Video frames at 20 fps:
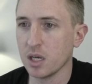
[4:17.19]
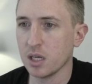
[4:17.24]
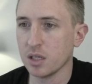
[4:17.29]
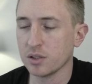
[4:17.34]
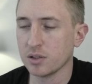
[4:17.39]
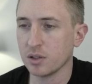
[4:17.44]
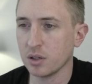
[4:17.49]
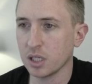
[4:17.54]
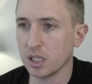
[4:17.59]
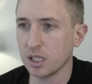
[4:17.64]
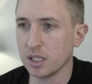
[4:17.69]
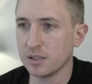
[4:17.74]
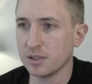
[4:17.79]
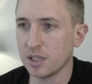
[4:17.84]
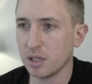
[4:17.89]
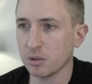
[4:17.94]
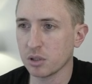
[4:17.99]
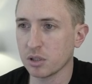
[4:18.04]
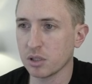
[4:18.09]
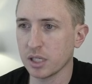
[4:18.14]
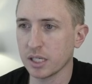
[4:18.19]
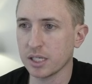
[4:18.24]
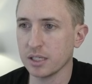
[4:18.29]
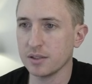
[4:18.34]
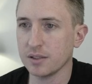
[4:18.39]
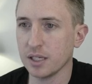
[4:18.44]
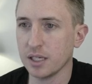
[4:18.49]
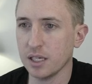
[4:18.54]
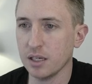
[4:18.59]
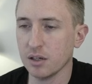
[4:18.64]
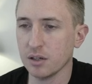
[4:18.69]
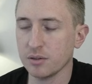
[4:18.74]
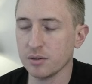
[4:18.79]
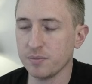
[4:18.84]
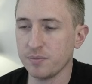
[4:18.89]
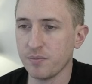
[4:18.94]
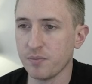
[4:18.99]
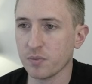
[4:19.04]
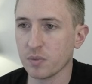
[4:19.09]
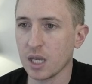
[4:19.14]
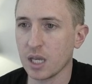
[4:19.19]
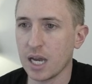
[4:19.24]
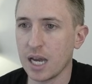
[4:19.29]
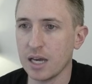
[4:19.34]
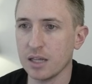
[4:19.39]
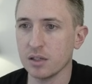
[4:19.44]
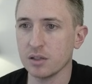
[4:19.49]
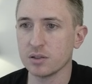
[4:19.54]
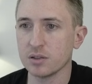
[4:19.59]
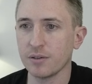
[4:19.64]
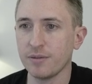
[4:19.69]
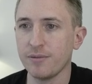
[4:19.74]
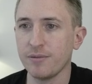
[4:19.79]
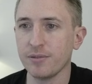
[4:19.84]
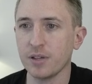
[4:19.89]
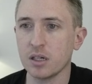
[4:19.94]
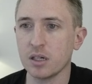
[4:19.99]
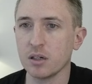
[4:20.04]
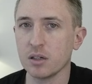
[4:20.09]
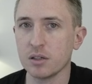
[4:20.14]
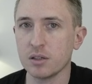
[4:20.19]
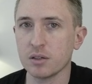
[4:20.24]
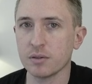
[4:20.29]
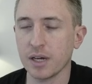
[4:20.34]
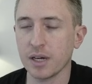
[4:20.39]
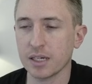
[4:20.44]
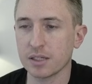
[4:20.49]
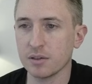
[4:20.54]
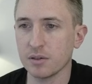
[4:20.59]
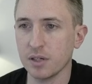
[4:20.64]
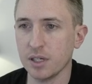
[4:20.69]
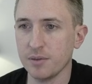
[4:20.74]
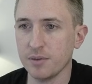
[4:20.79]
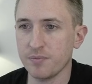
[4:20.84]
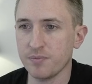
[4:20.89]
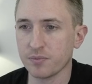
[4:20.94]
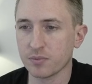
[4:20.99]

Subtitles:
So I'm going to double click into here, and there's a Flutter directory.